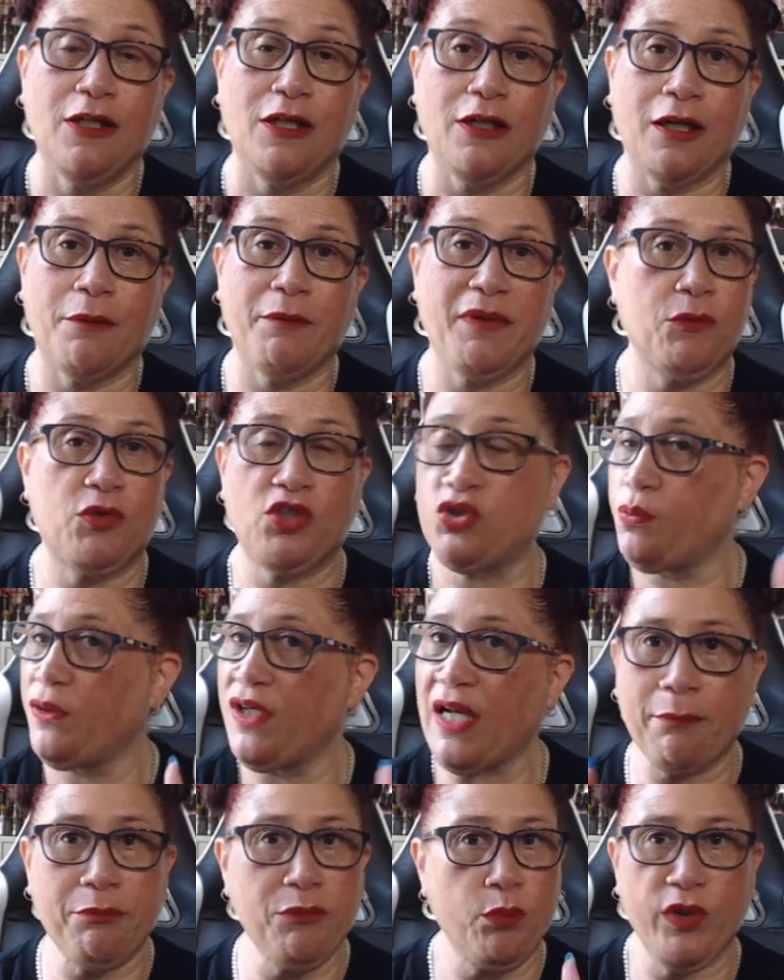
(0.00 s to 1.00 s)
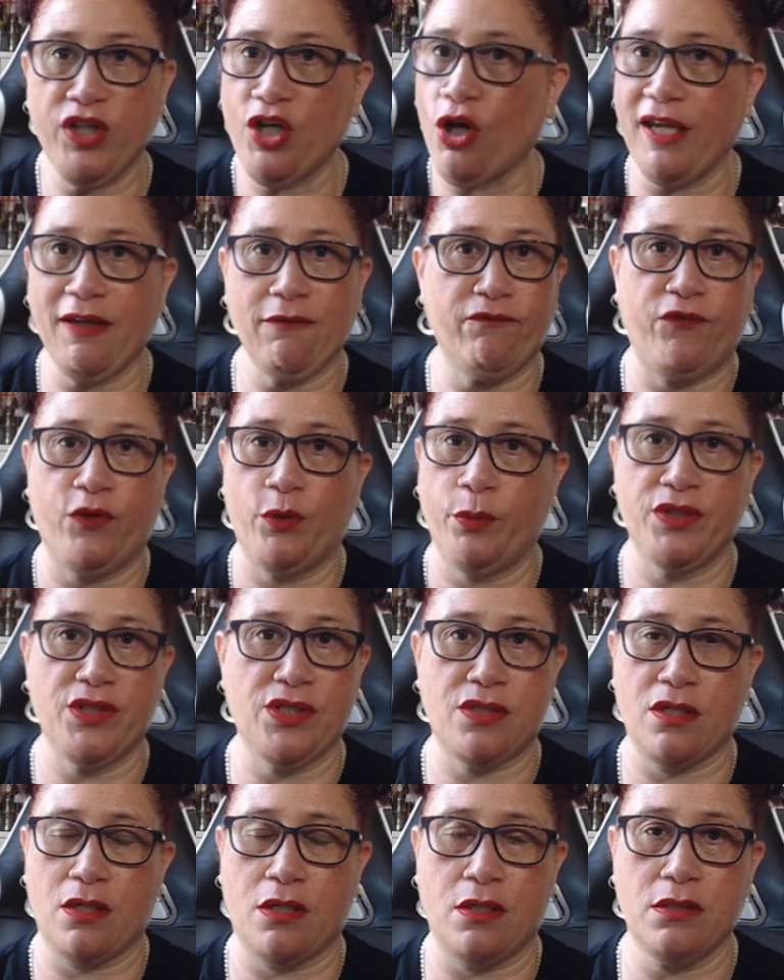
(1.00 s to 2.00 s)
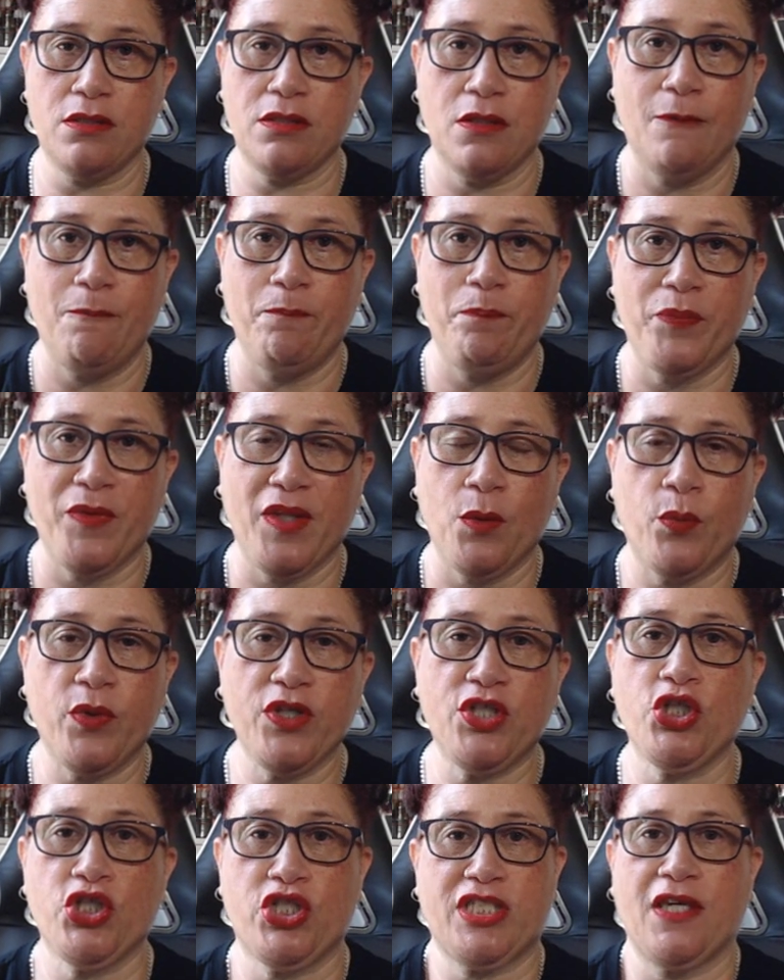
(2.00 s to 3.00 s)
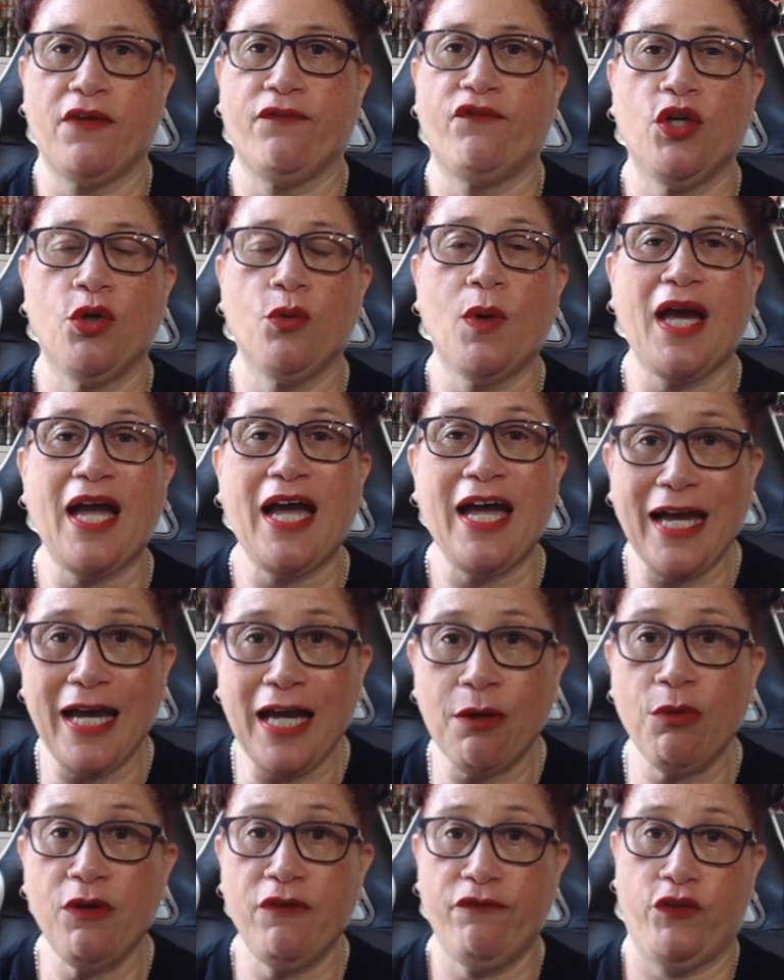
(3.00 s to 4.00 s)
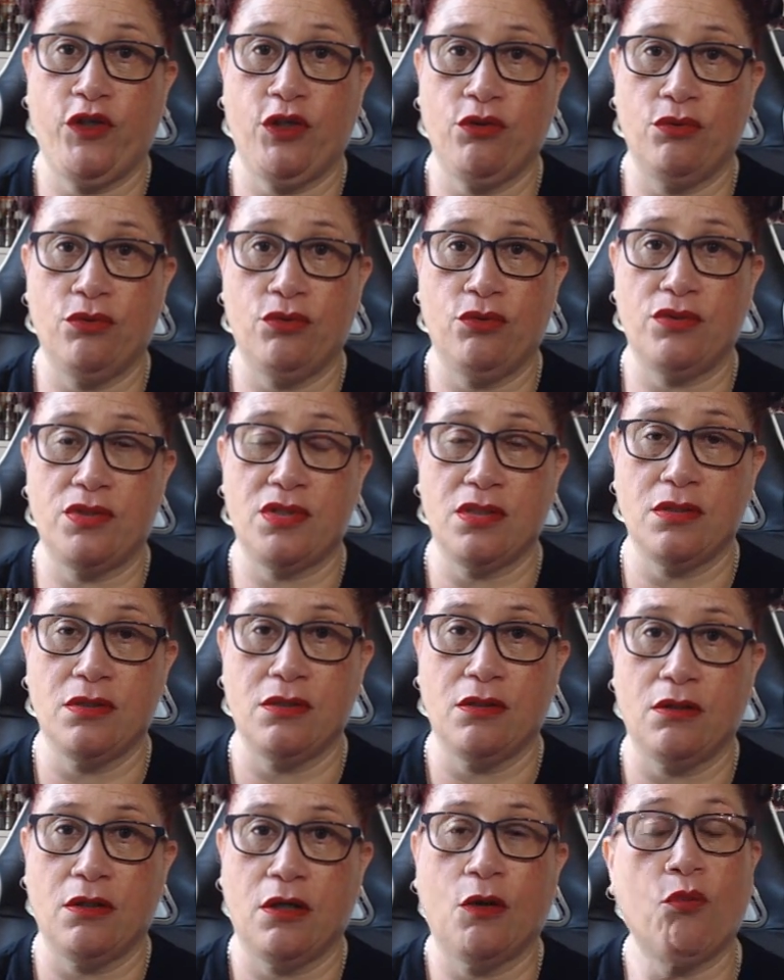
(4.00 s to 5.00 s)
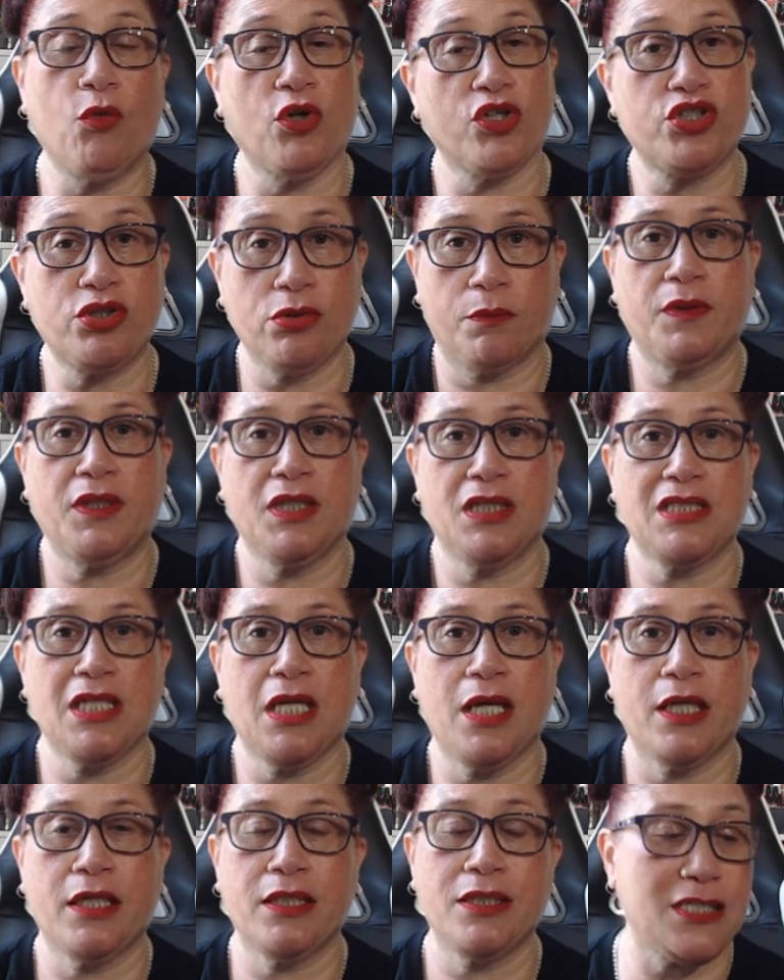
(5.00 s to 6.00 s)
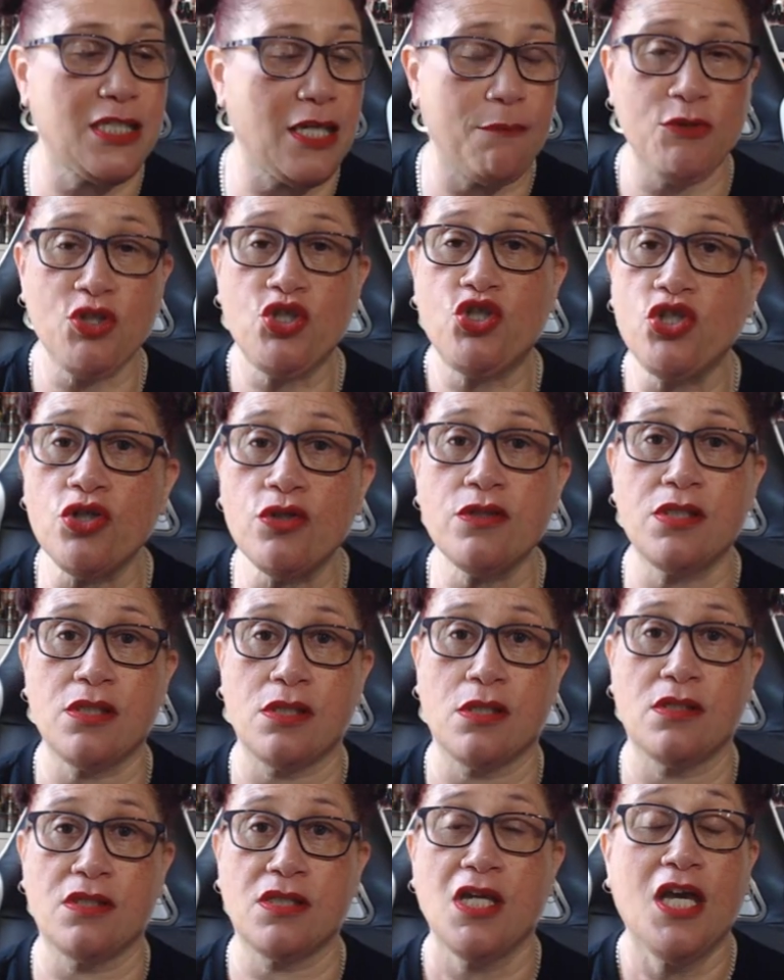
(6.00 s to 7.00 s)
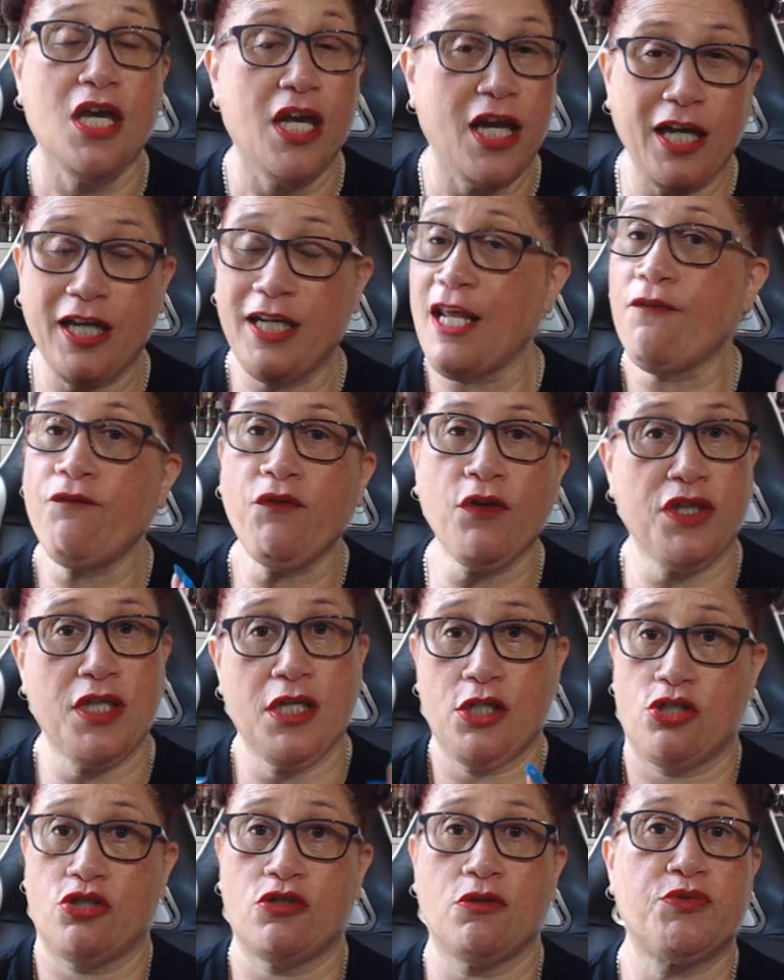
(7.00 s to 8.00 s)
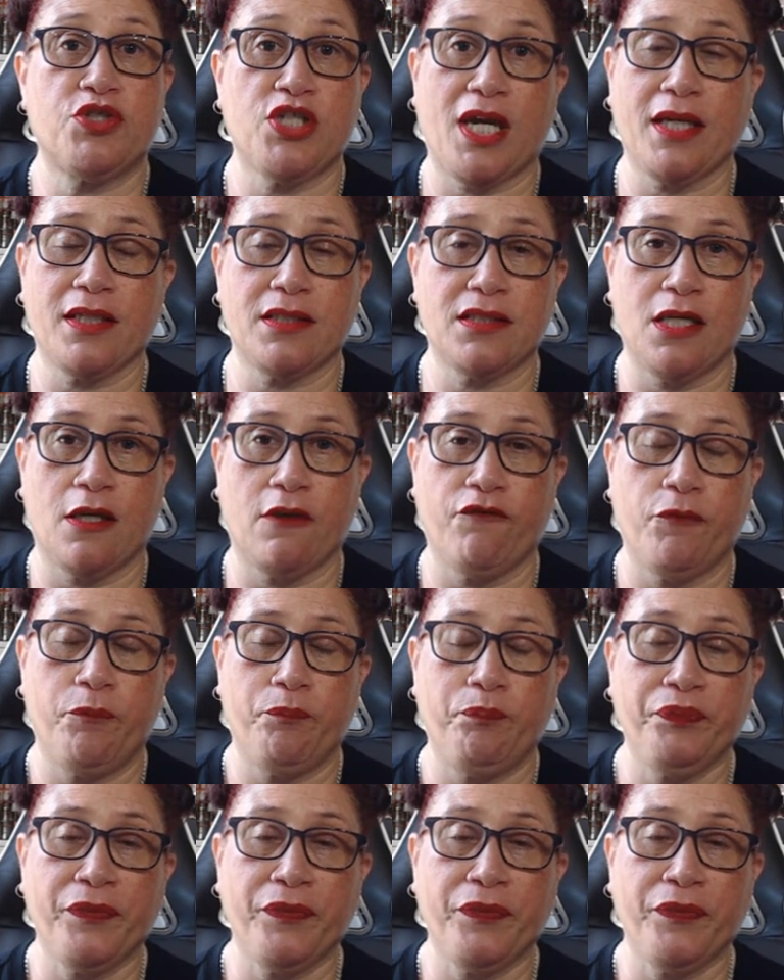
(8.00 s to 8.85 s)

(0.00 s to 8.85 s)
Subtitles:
I mean, because we're not influencers. We just give you our views on what something's like, the same as juicers, and everything's subjective.